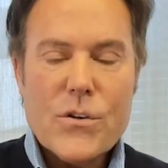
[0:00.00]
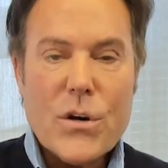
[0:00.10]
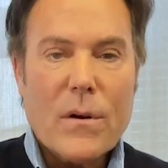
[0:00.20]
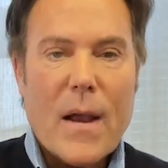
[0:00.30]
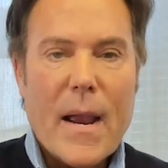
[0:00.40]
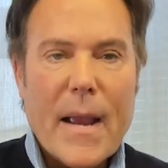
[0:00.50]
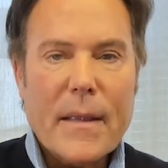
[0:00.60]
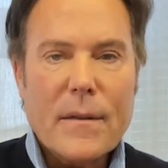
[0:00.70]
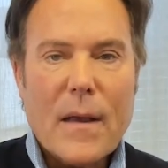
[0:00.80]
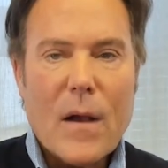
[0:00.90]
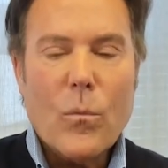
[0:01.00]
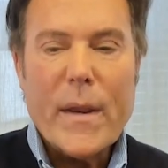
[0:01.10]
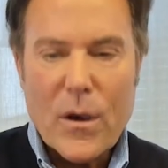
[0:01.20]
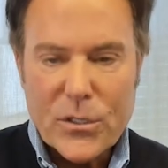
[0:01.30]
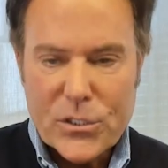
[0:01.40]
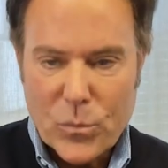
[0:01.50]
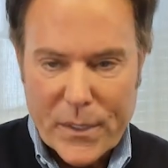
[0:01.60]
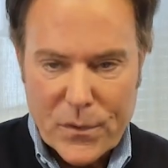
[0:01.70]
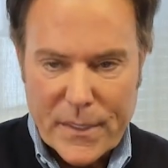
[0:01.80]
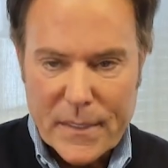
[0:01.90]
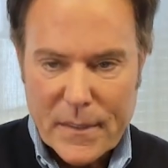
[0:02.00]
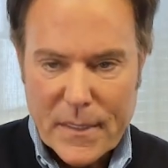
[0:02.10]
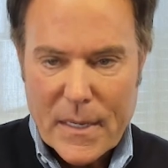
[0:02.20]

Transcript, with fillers: Sure, I, I uh, we noticed what you did,